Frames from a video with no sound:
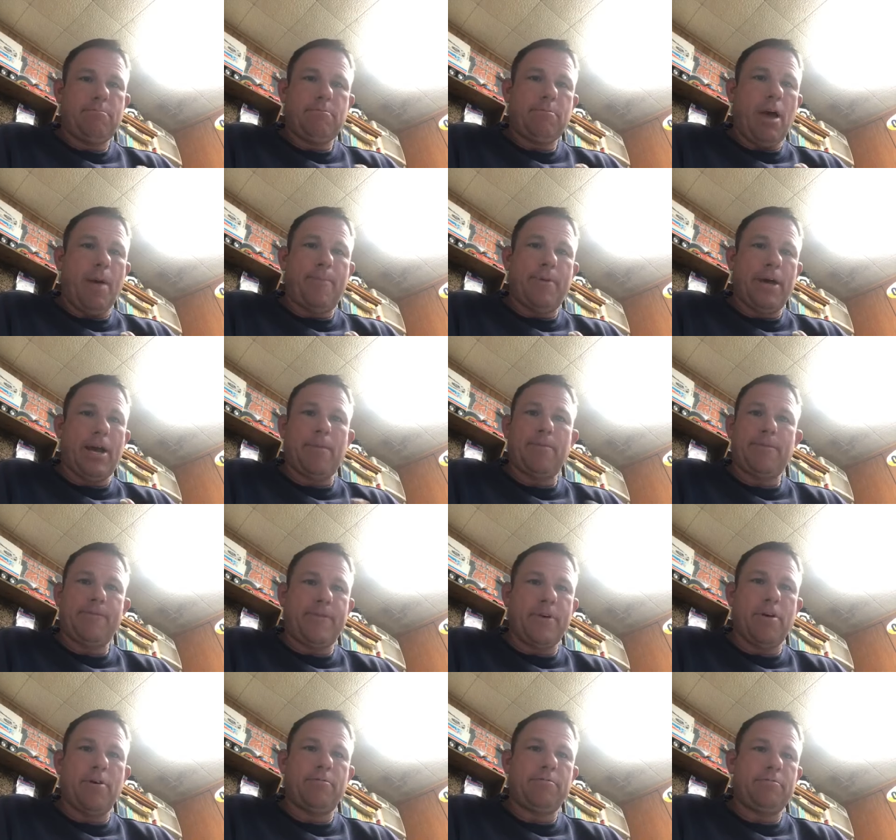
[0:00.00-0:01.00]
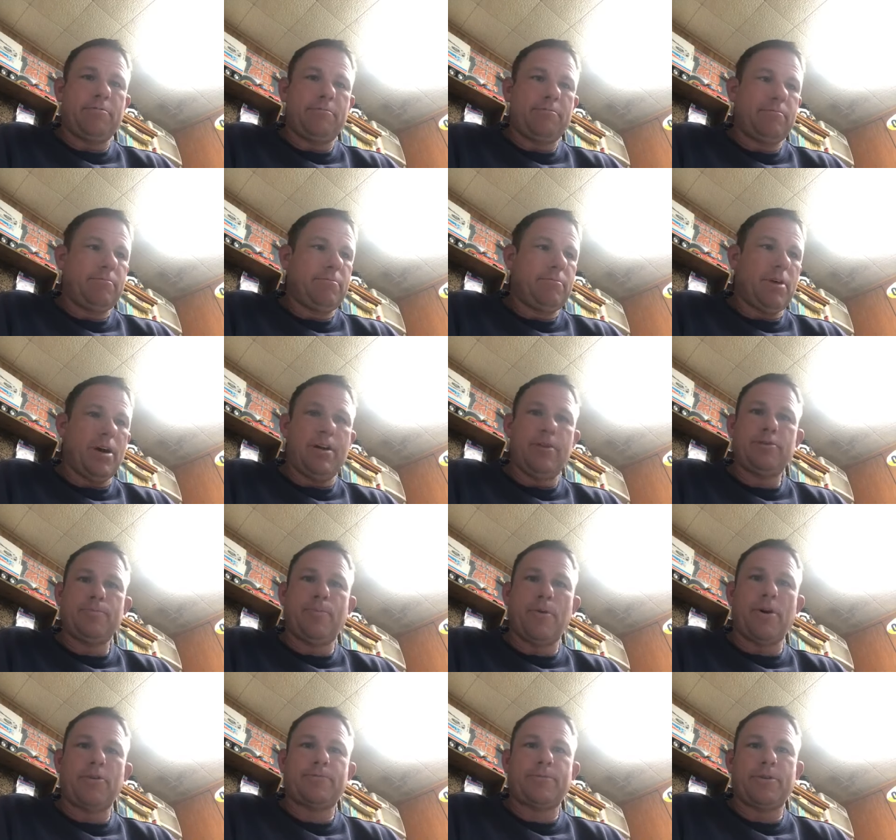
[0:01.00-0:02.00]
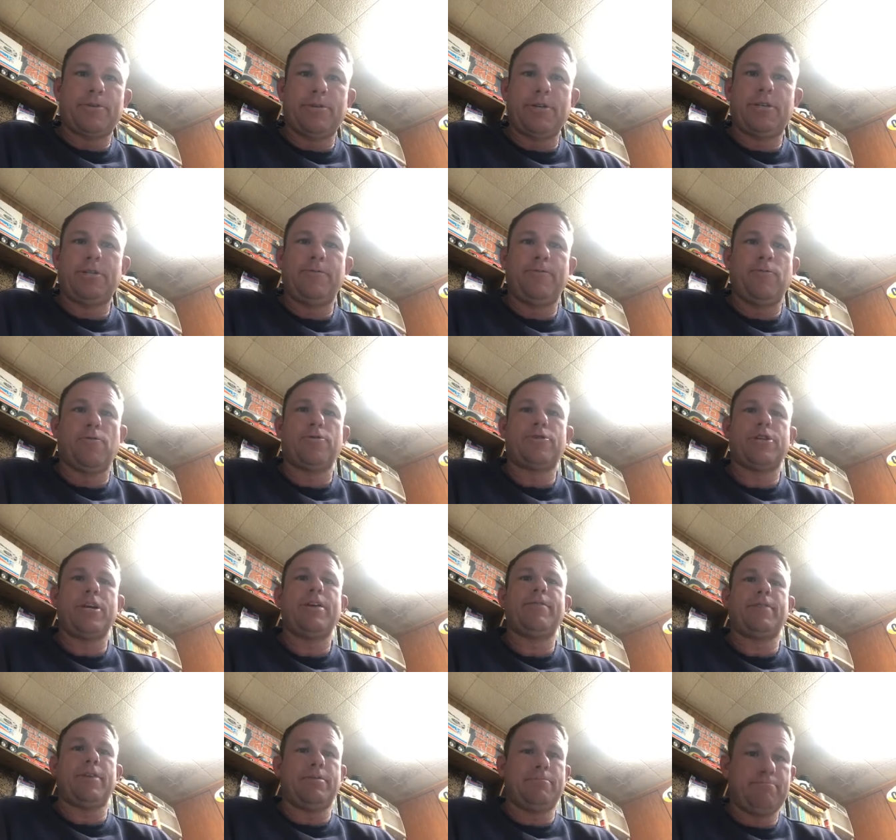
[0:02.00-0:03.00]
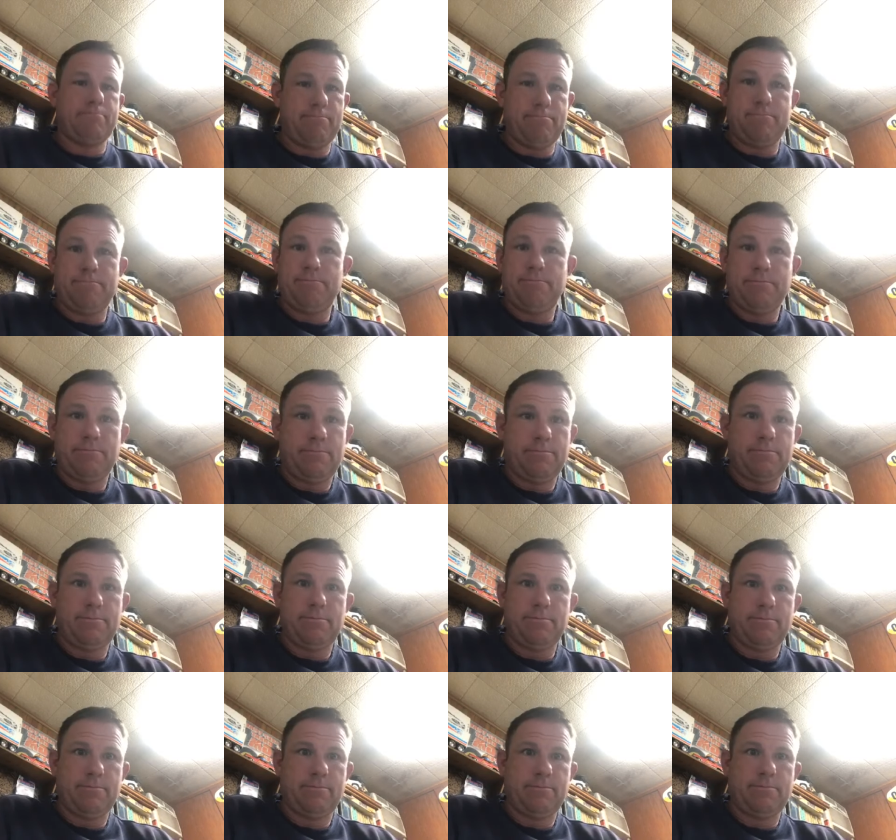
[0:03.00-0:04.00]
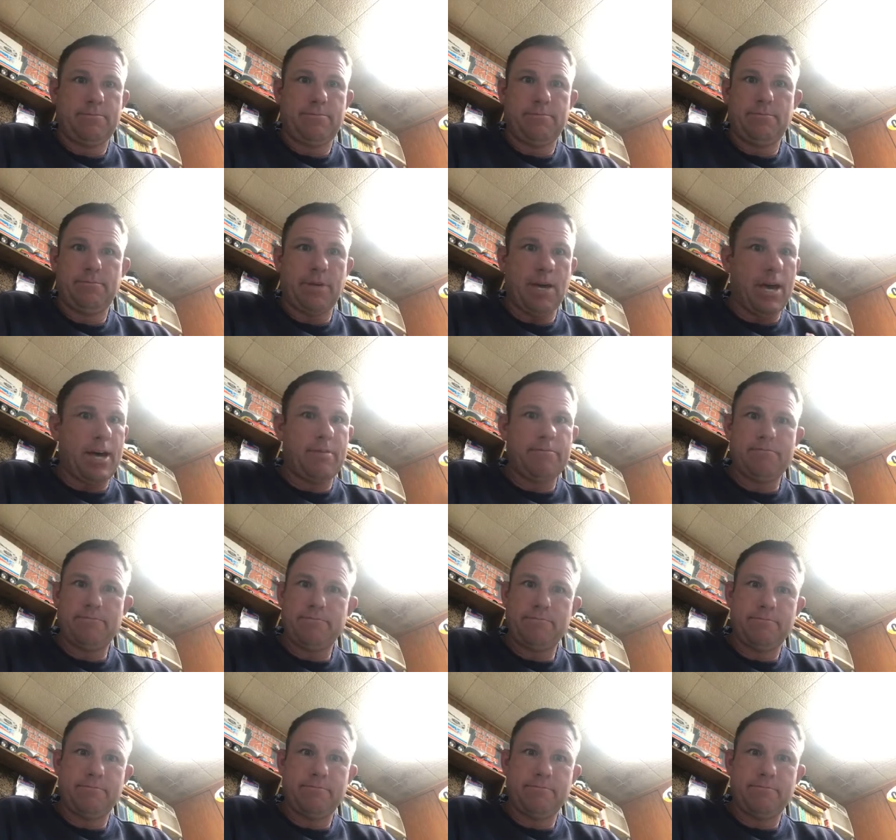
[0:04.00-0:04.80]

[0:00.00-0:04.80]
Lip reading: I pick up the phone. I need some parts for my 64 Chevy. Okay.